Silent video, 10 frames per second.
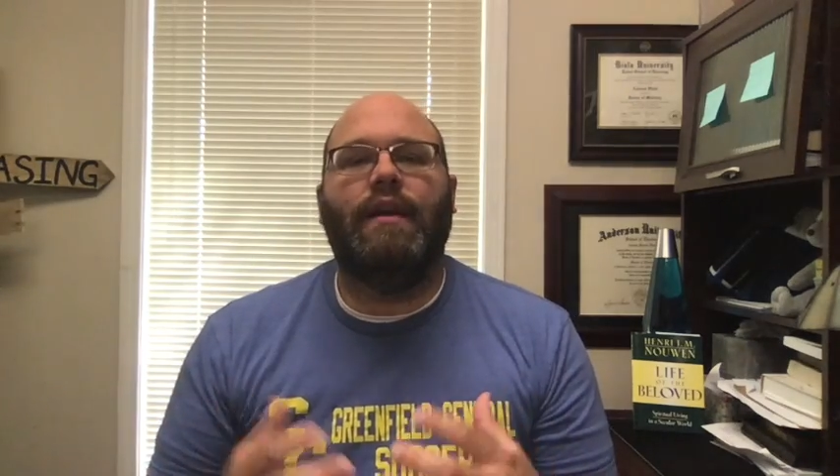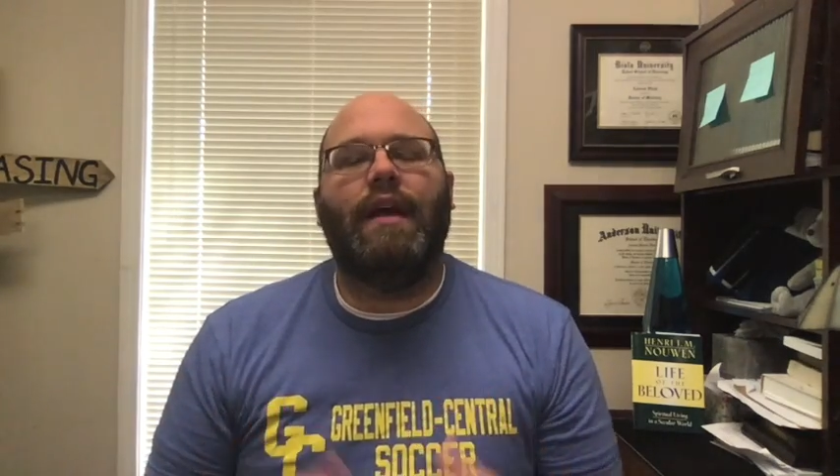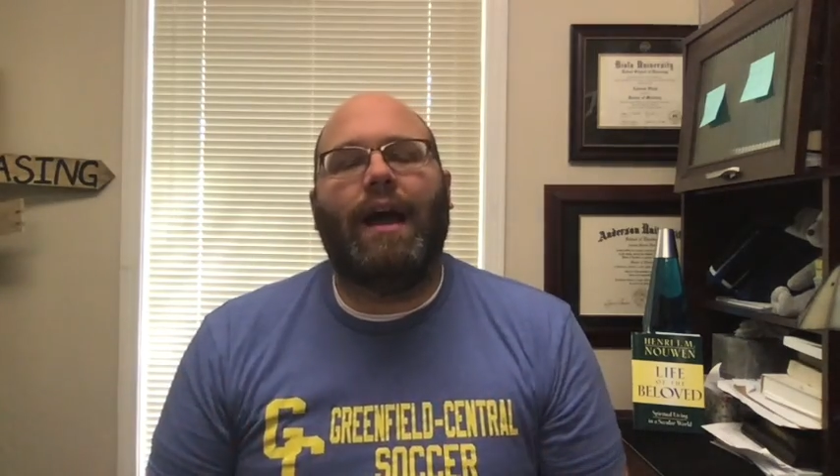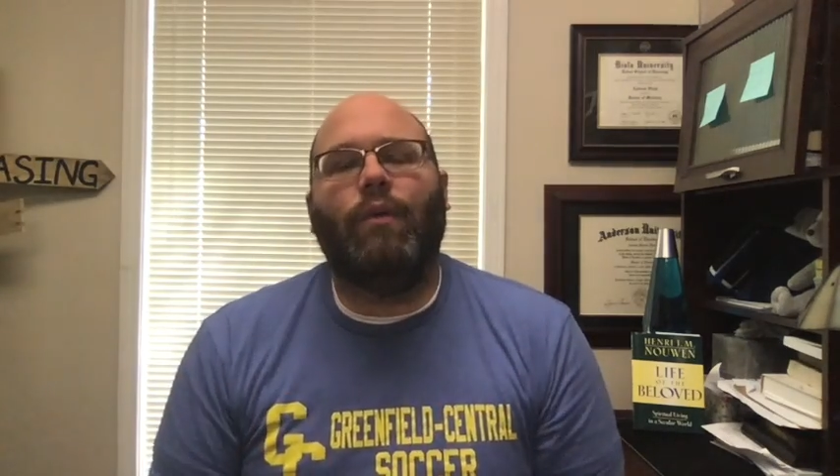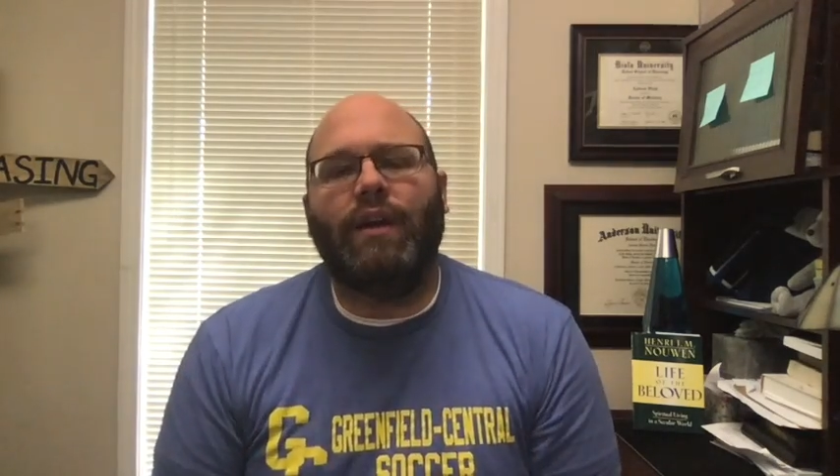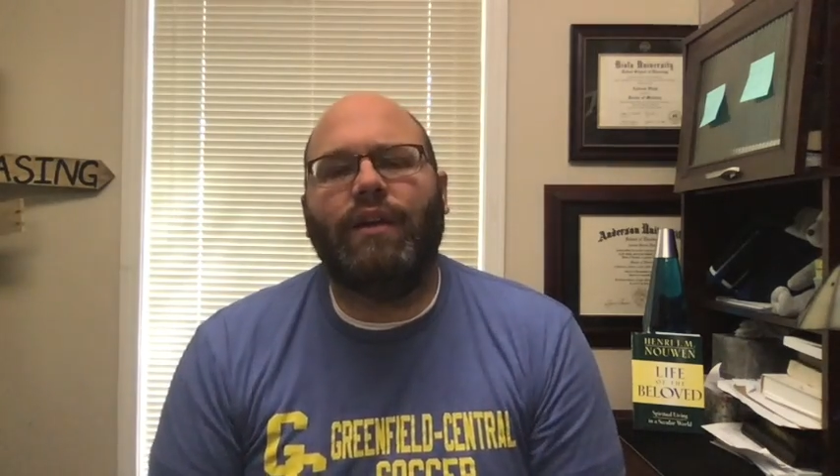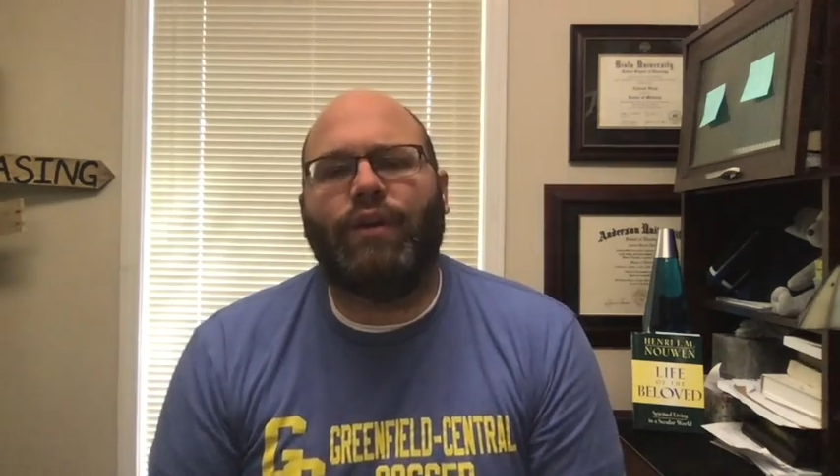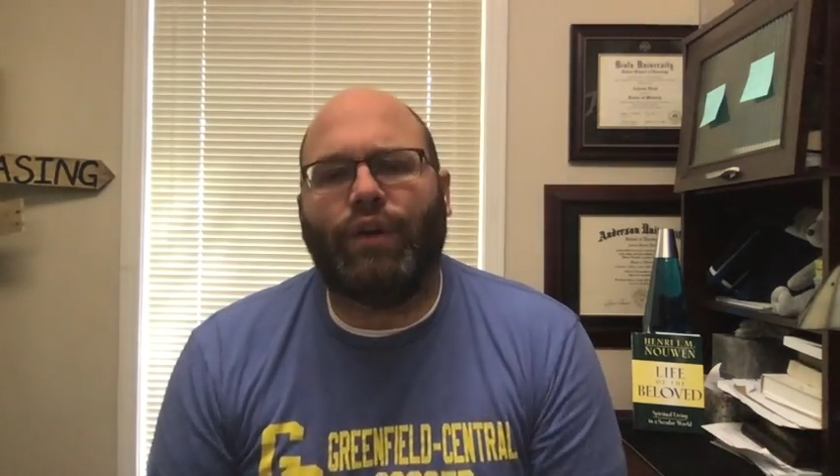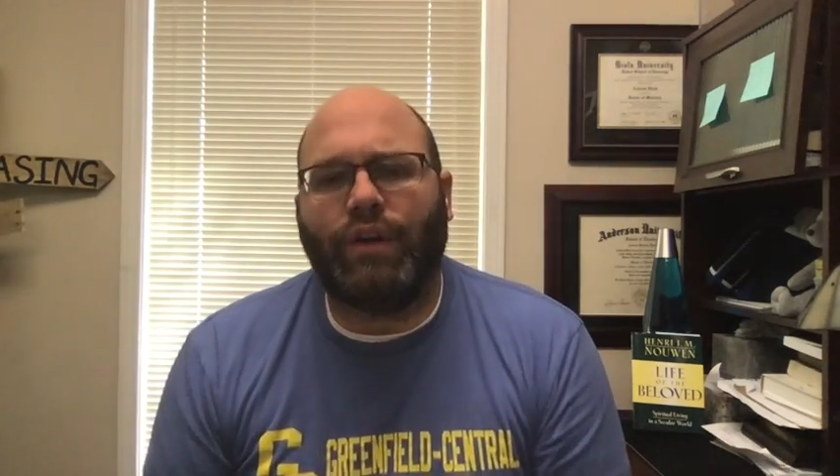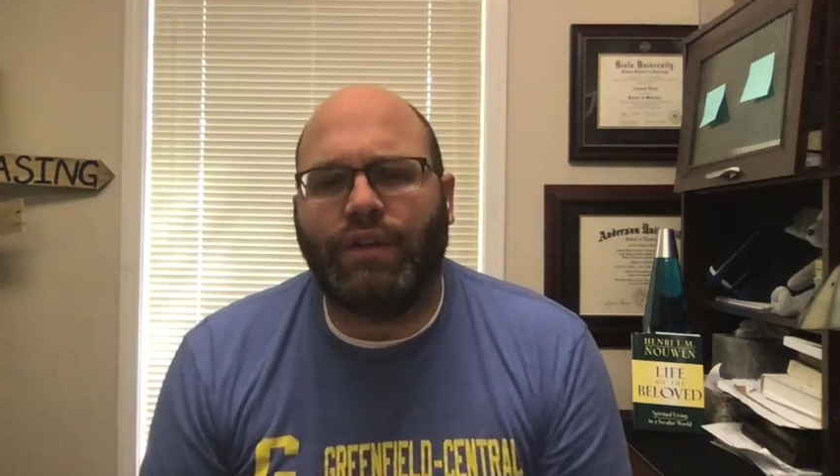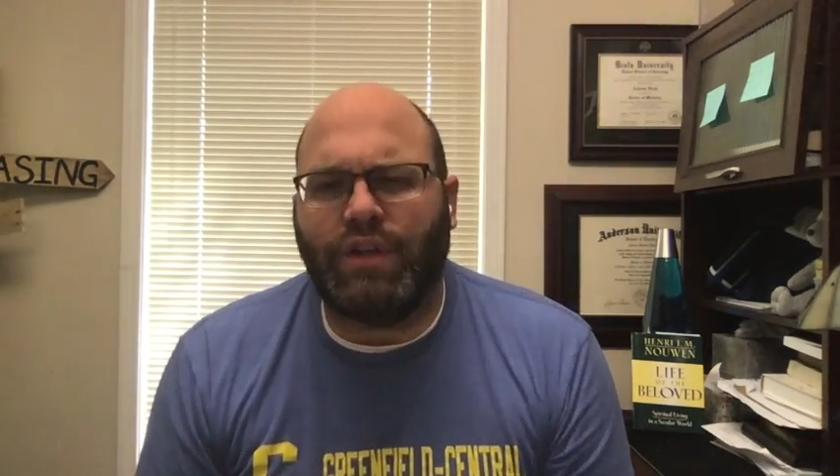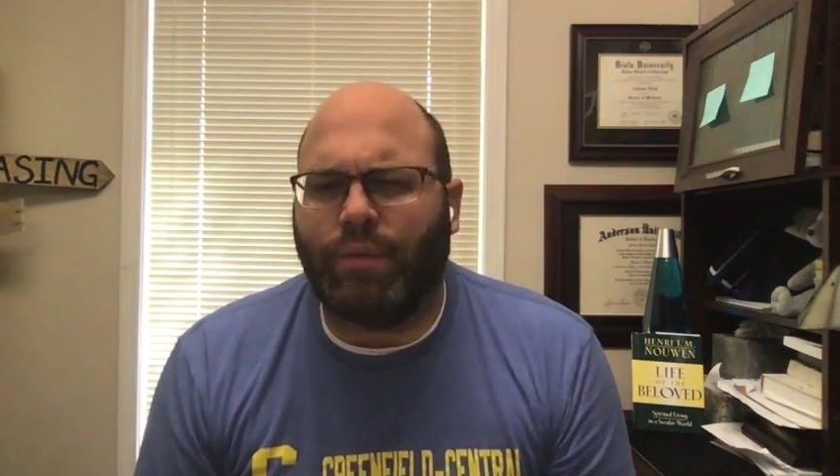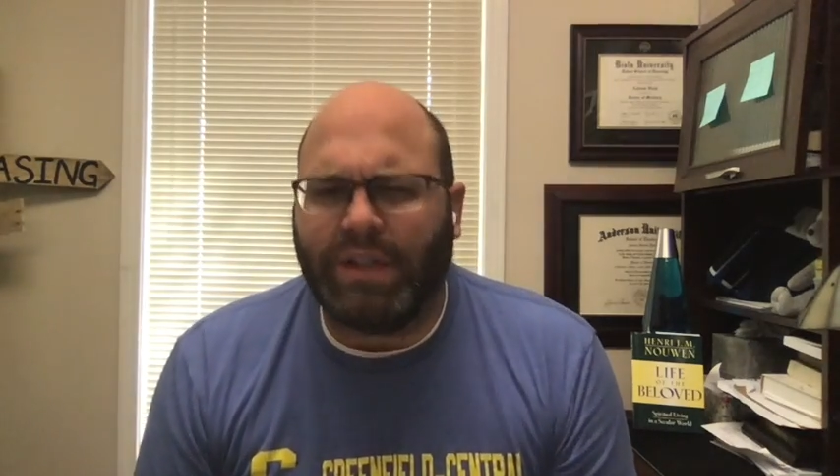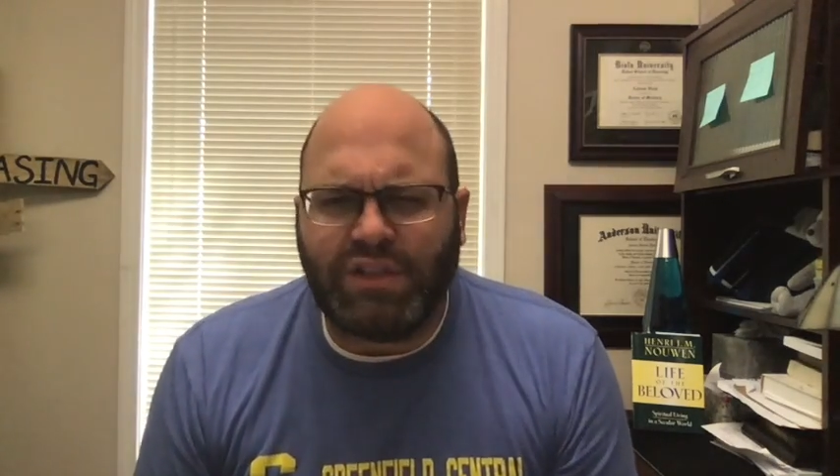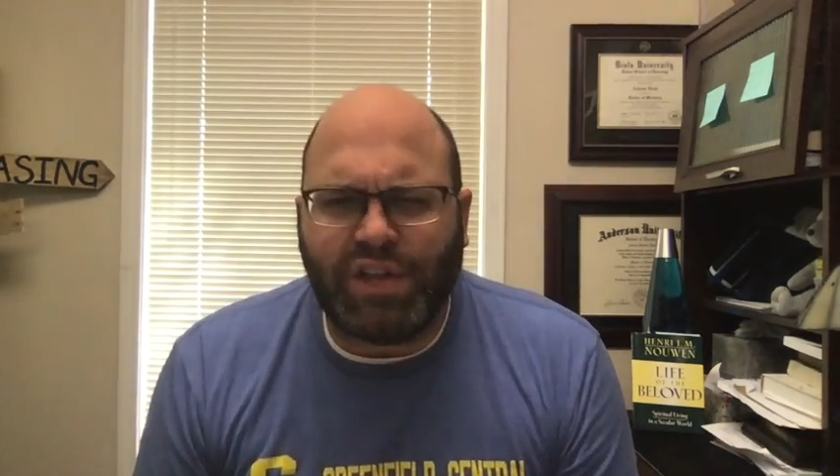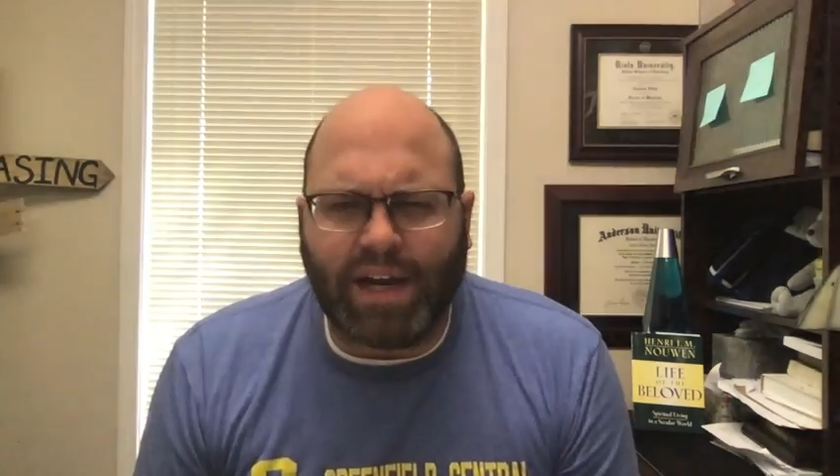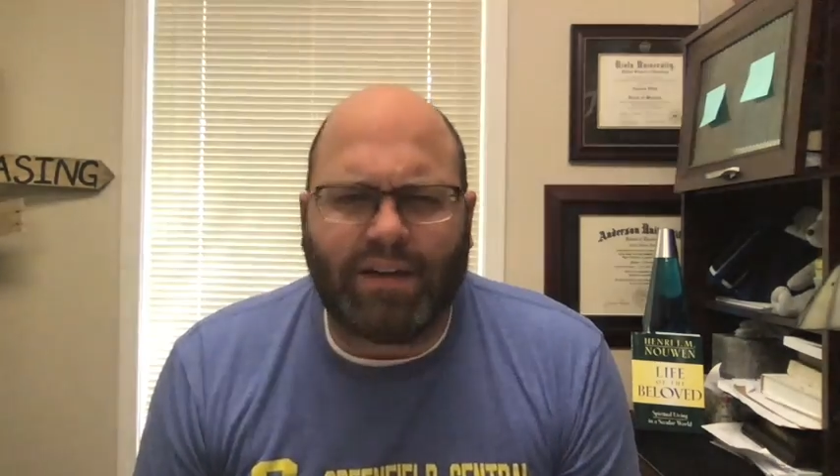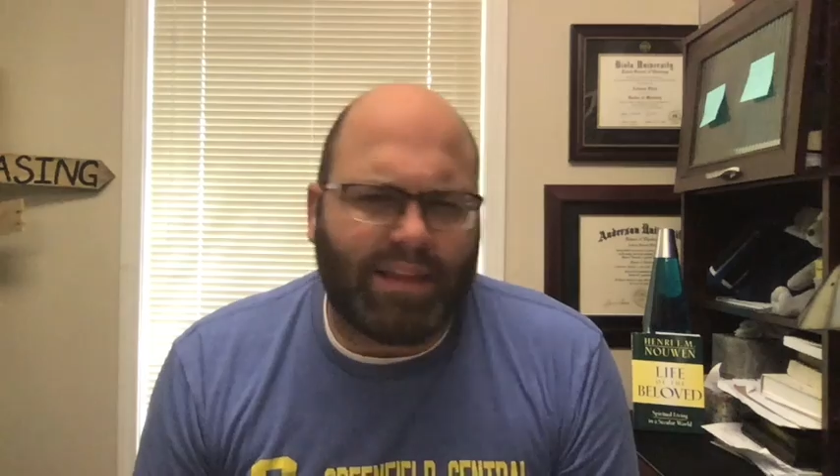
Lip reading: I want to encourage you to reject